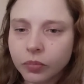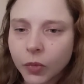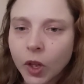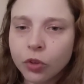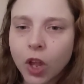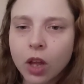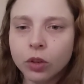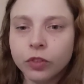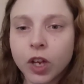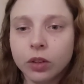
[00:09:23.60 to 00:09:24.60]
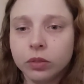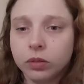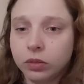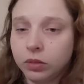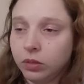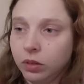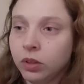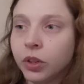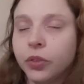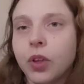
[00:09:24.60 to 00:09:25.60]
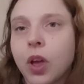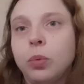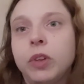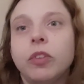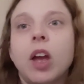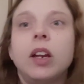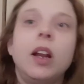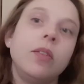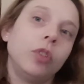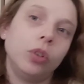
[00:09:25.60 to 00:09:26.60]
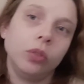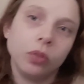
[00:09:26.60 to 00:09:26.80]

So so with 9/11,